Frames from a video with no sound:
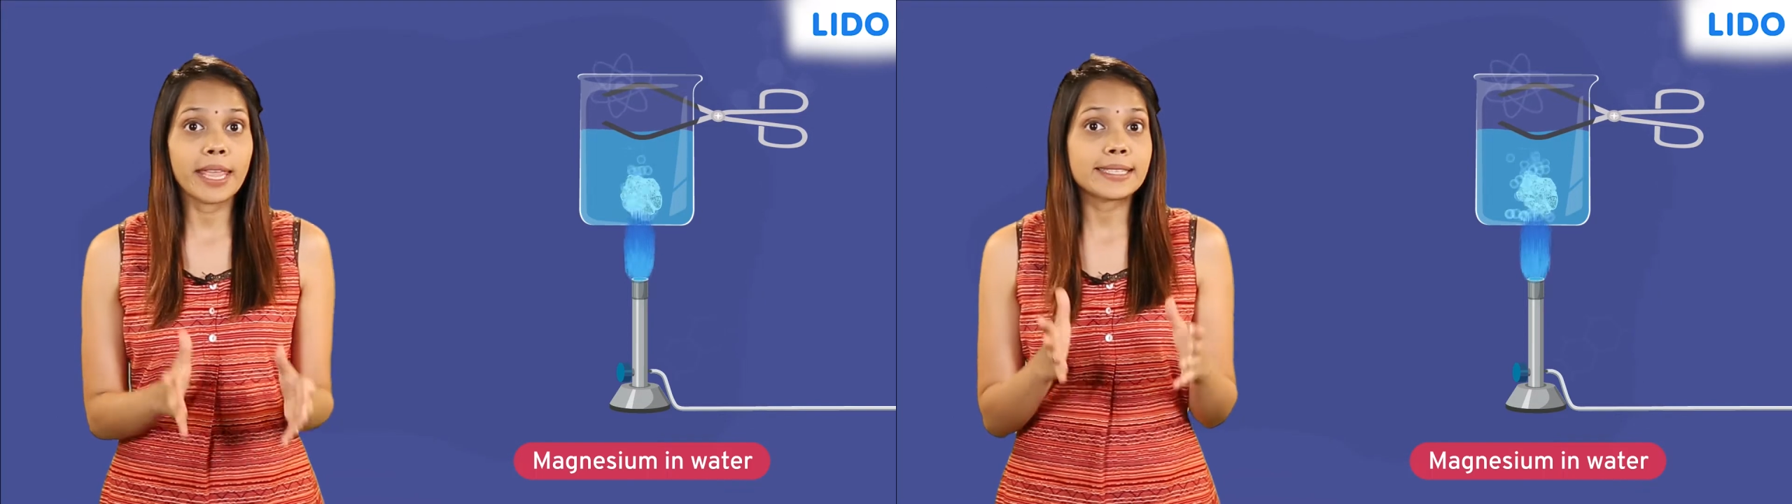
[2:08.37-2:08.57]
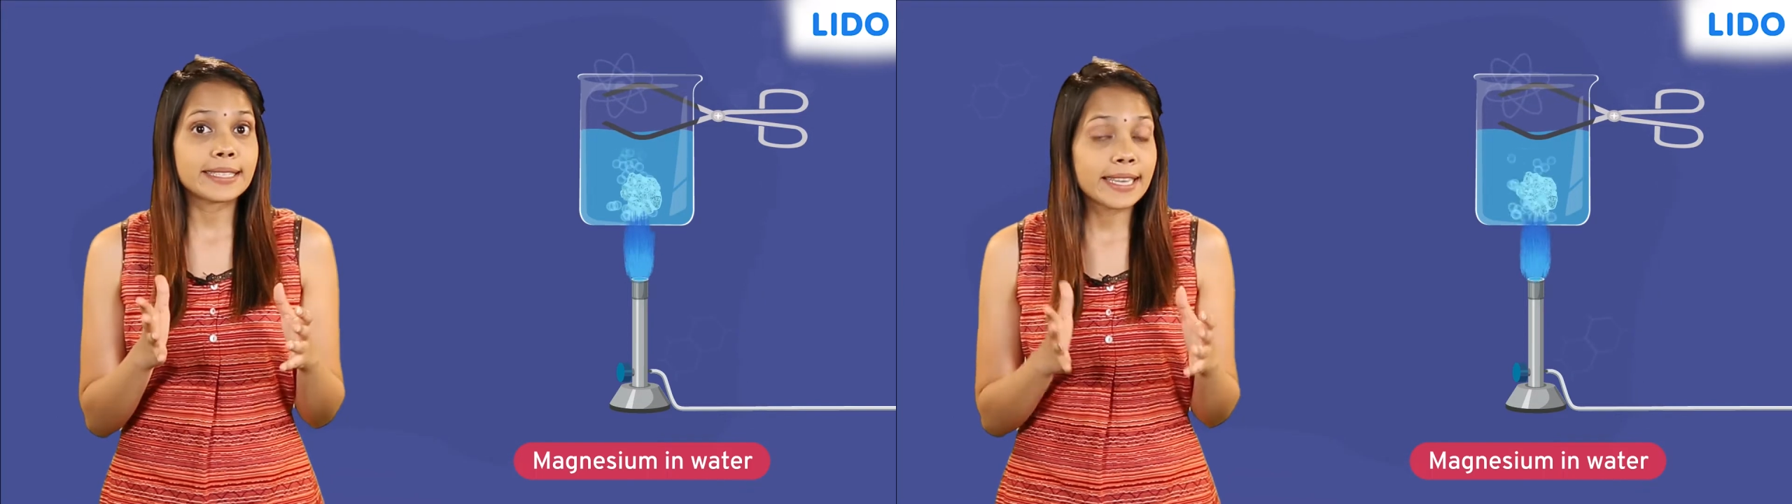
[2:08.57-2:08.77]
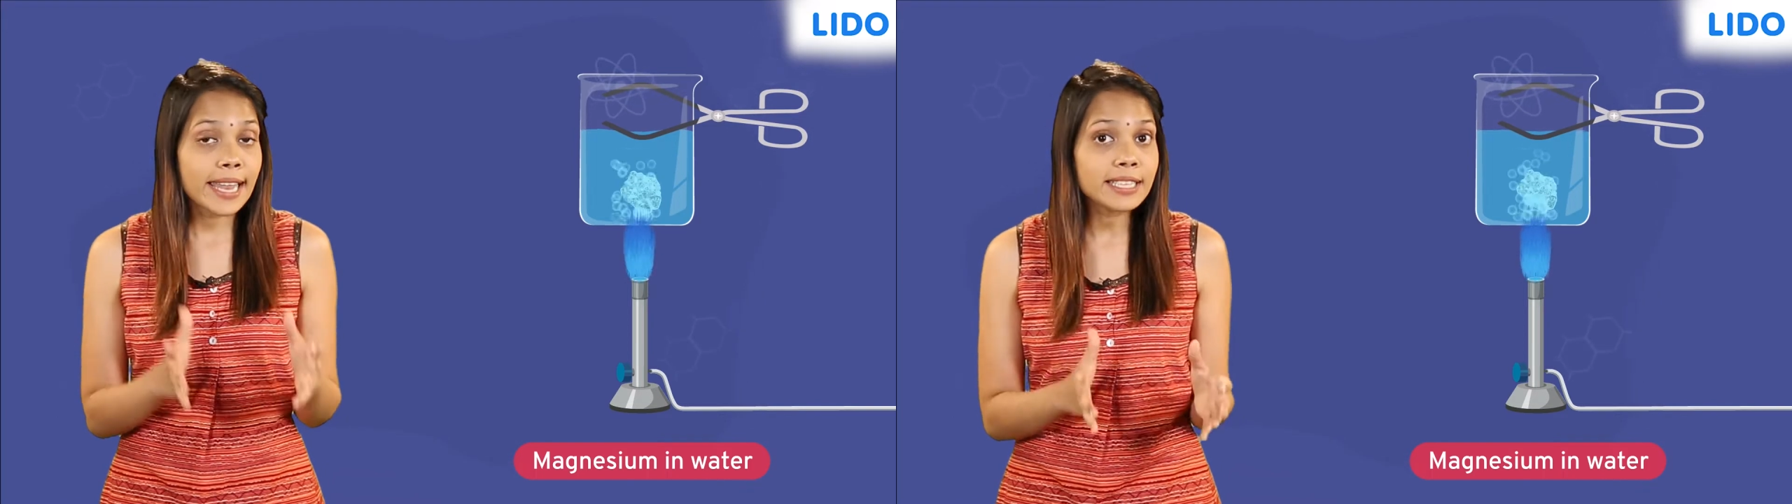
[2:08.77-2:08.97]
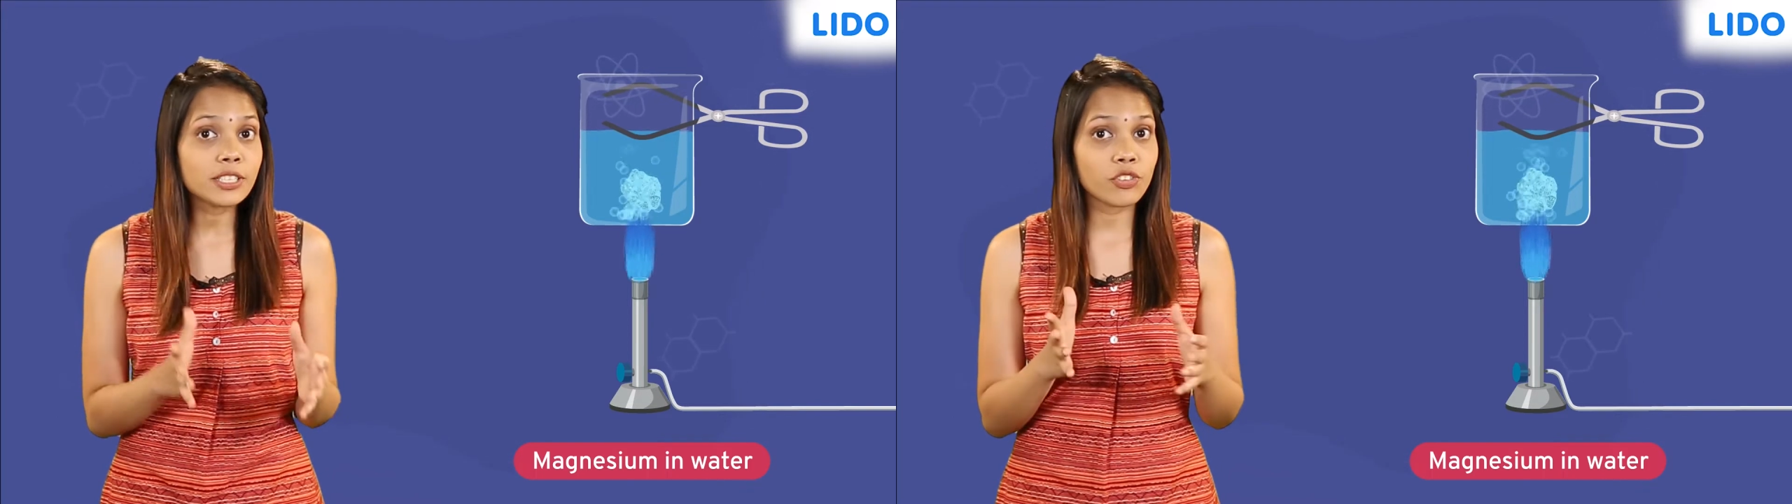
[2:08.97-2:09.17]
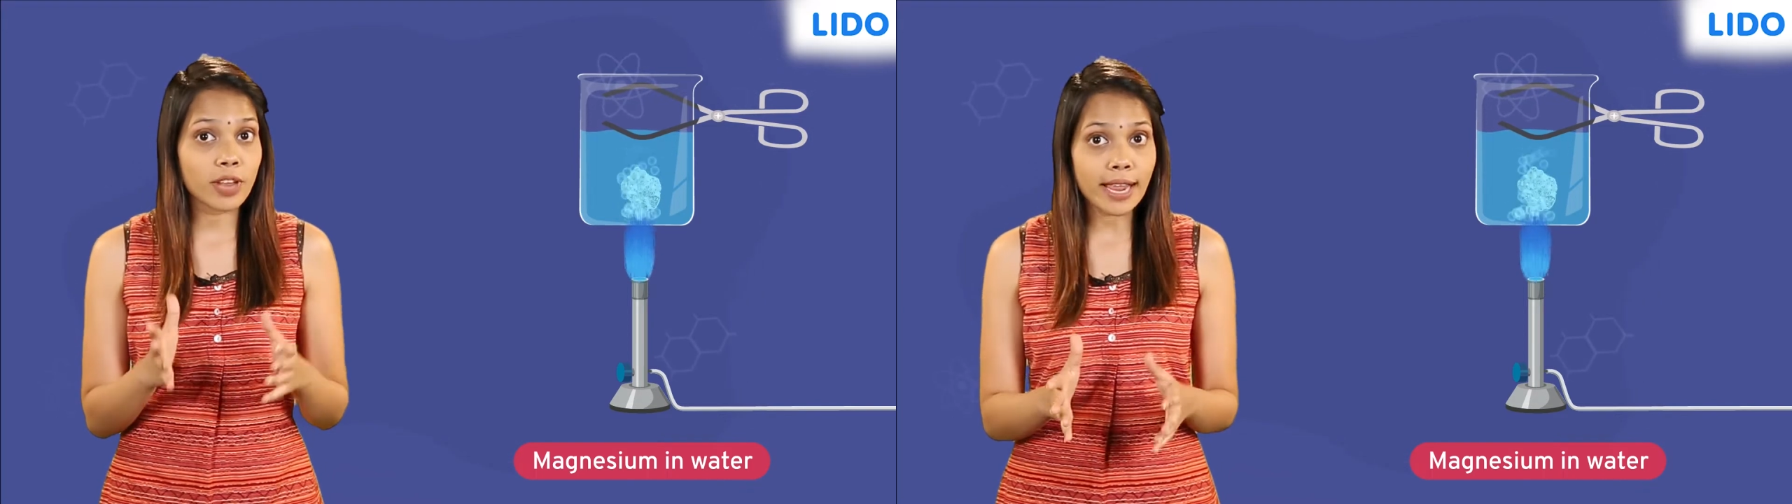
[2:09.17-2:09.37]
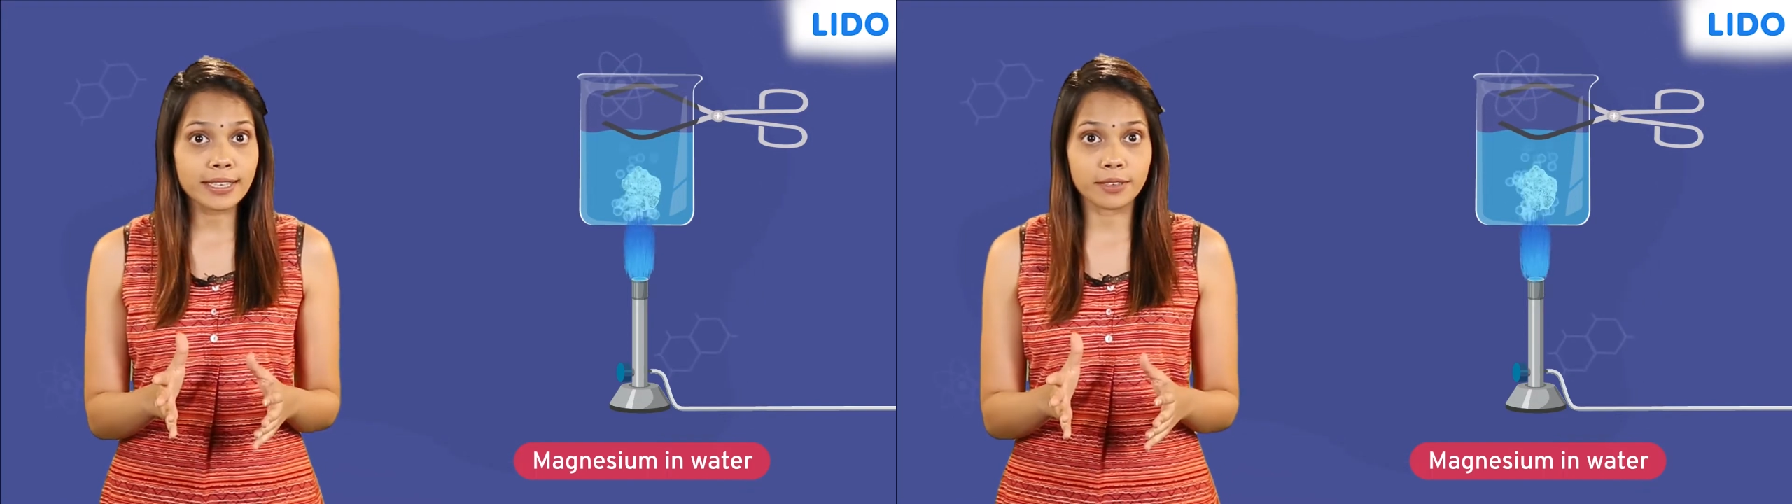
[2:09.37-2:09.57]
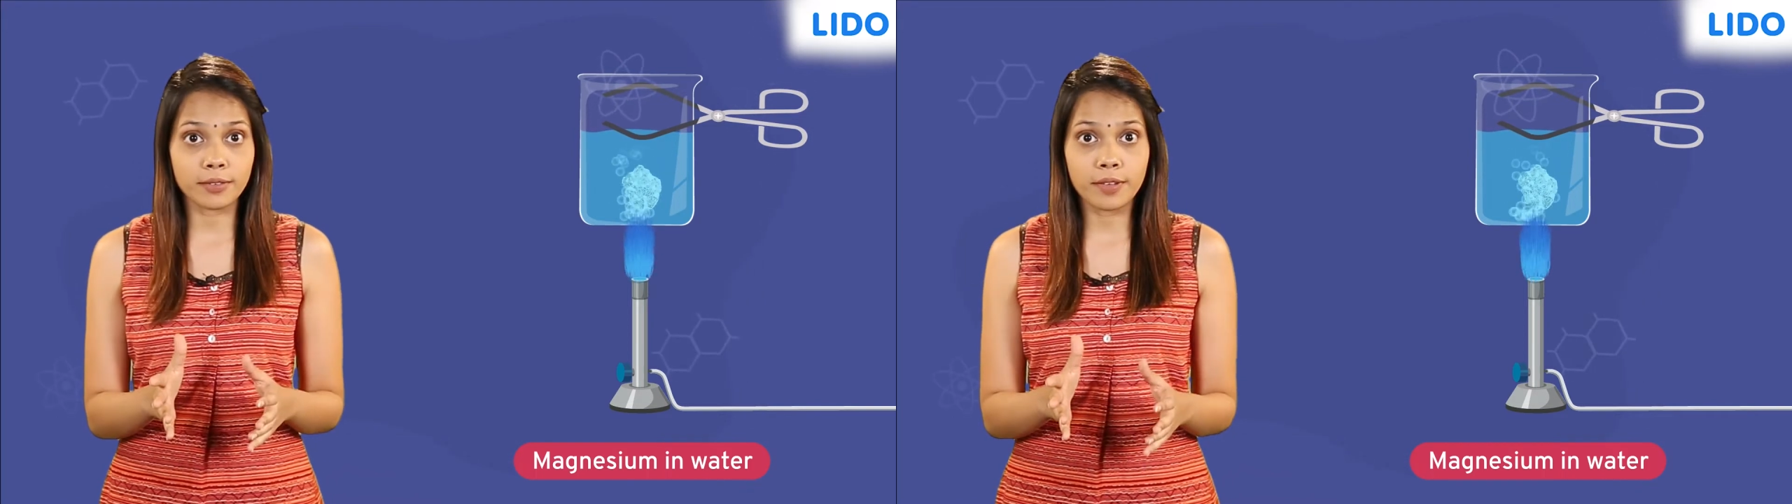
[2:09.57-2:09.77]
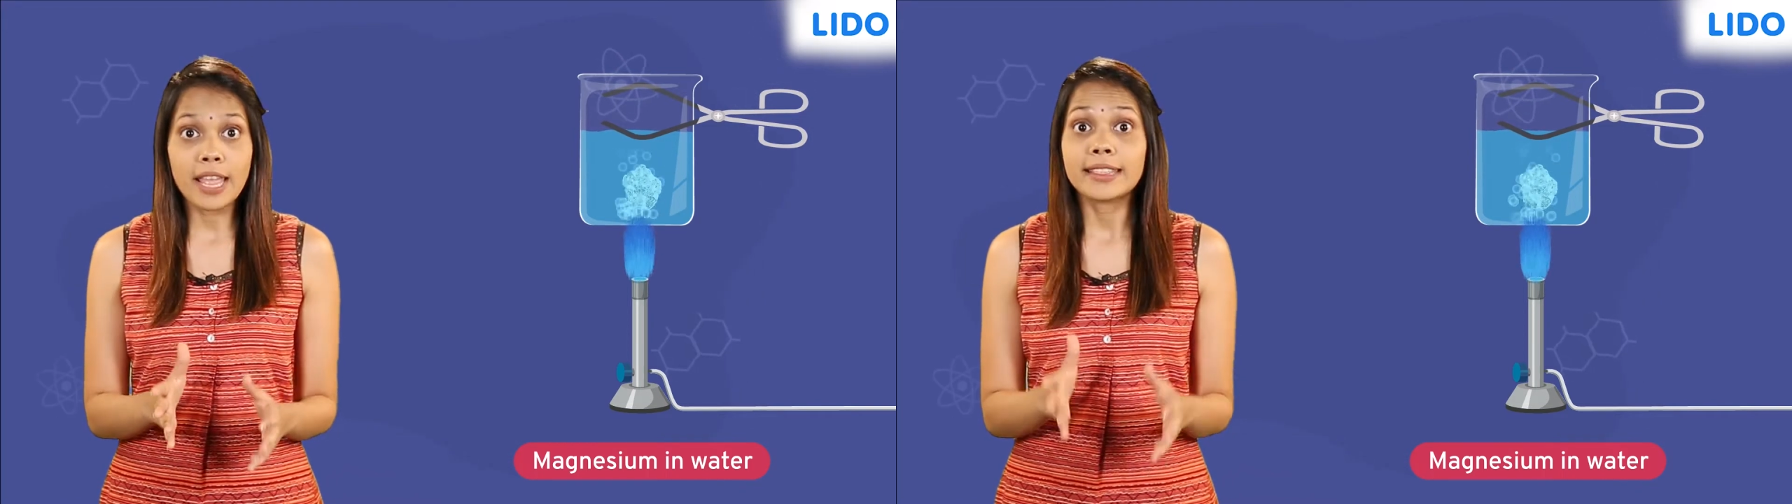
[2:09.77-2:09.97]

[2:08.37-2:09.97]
is less reactive